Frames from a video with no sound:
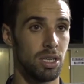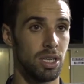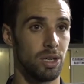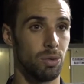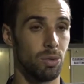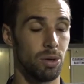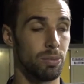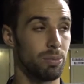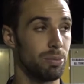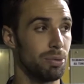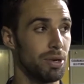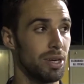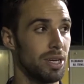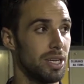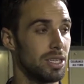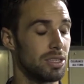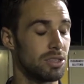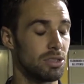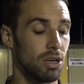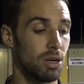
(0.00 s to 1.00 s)
It wasn't pretty
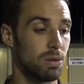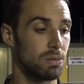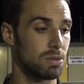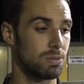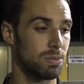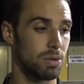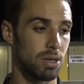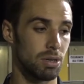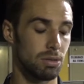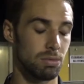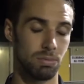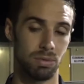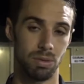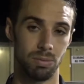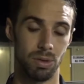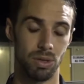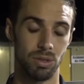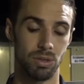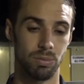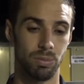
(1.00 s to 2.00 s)
at times, but the
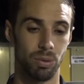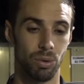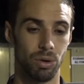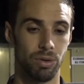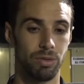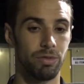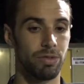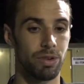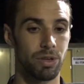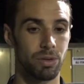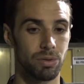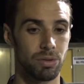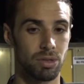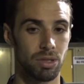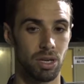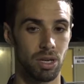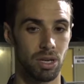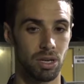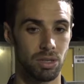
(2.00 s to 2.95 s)
most important thing was